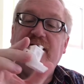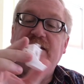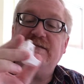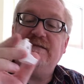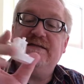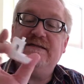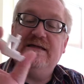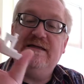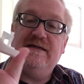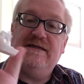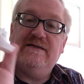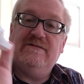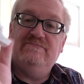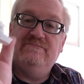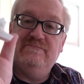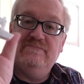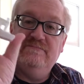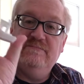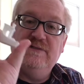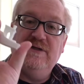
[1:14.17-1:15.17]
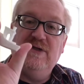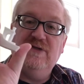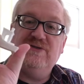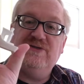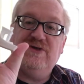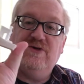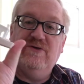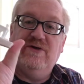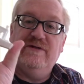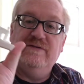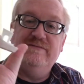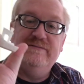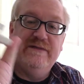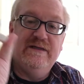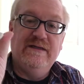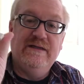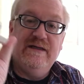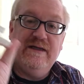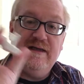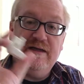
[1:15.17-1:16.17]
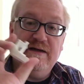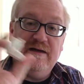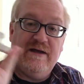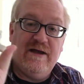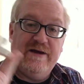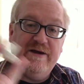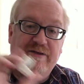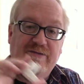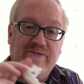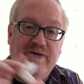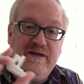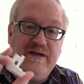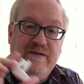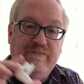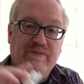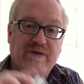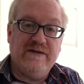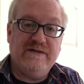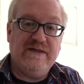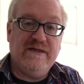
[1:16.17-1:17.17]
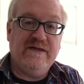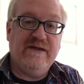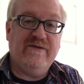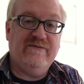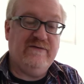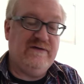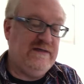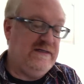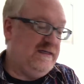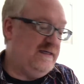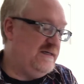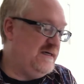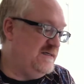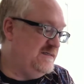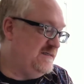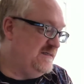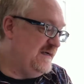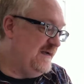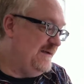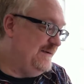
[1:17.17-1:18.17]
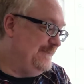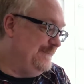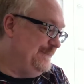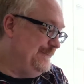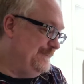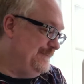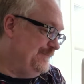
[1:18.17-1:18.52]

but looks cool. And a lot of 3D printing definitely does that.